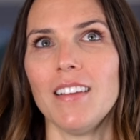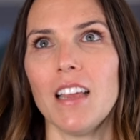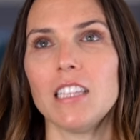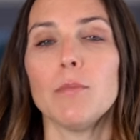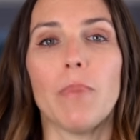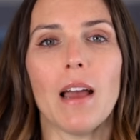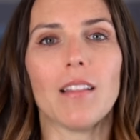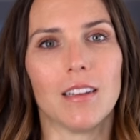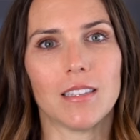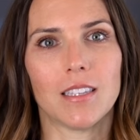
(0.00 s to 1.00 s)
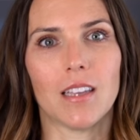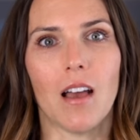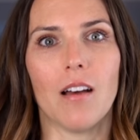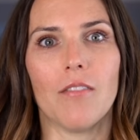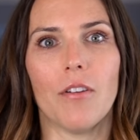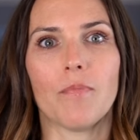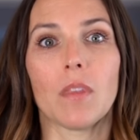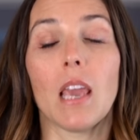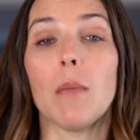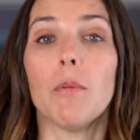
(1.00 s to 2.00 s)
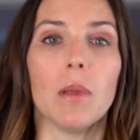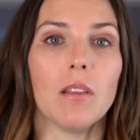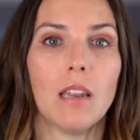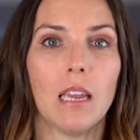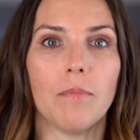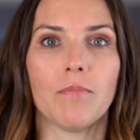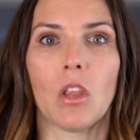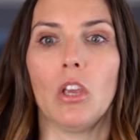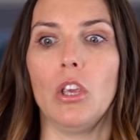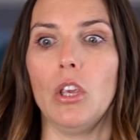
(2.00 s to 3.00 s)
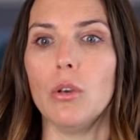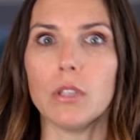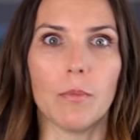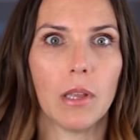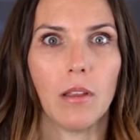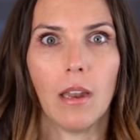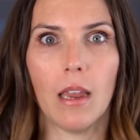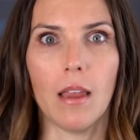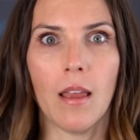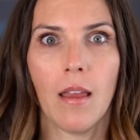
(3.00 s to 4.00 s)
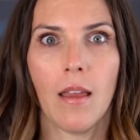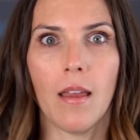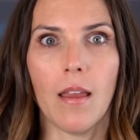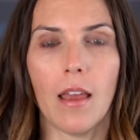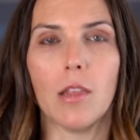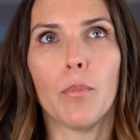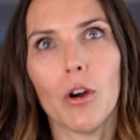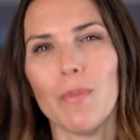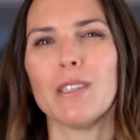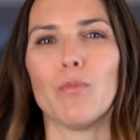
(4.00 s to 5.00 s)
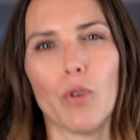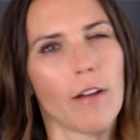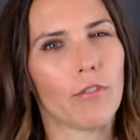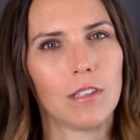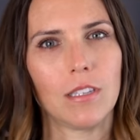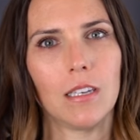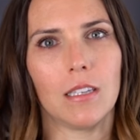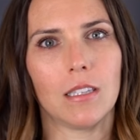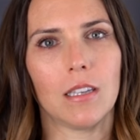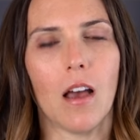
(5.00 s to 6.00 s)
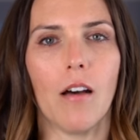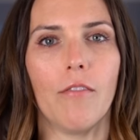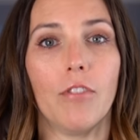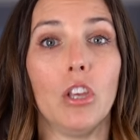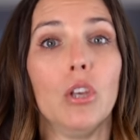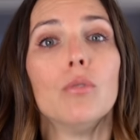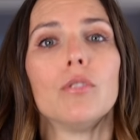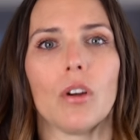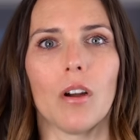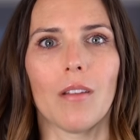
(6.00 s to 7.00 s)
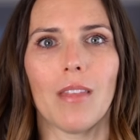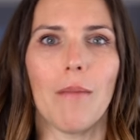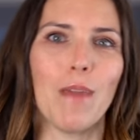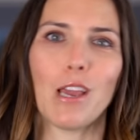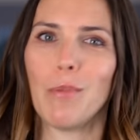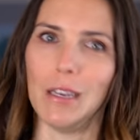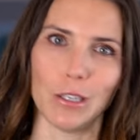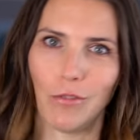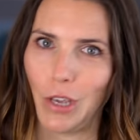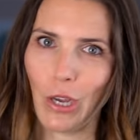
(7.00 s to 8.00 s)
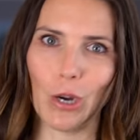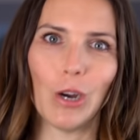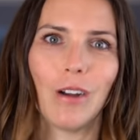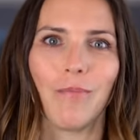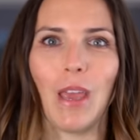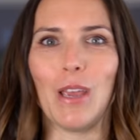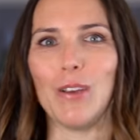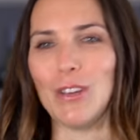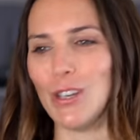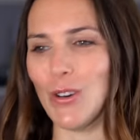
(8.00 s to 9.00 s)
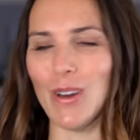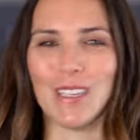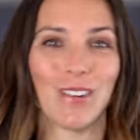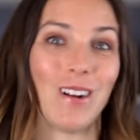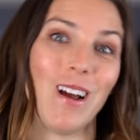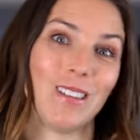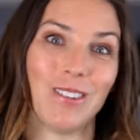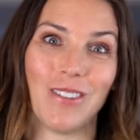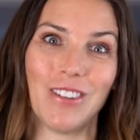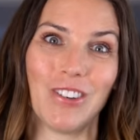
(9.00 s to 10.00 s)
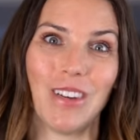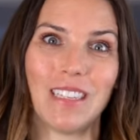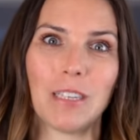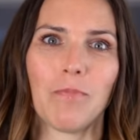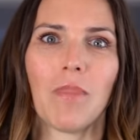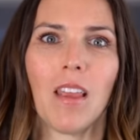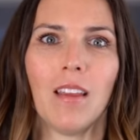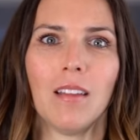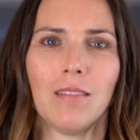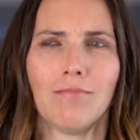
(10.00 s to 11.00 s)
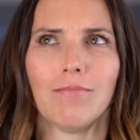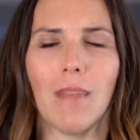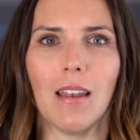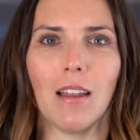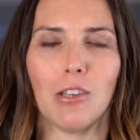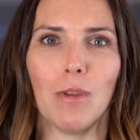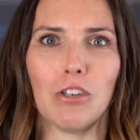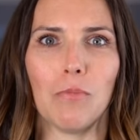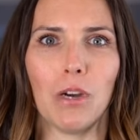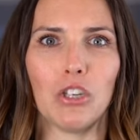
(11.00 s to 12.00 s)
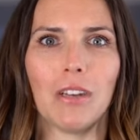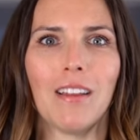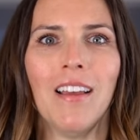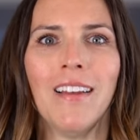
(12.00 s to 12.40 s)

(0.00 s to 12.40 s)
It's a balance of capability, usability, and the purpose and preferences of the user that make a piece of gear a good choice or a not so good choice, and not to mention budget.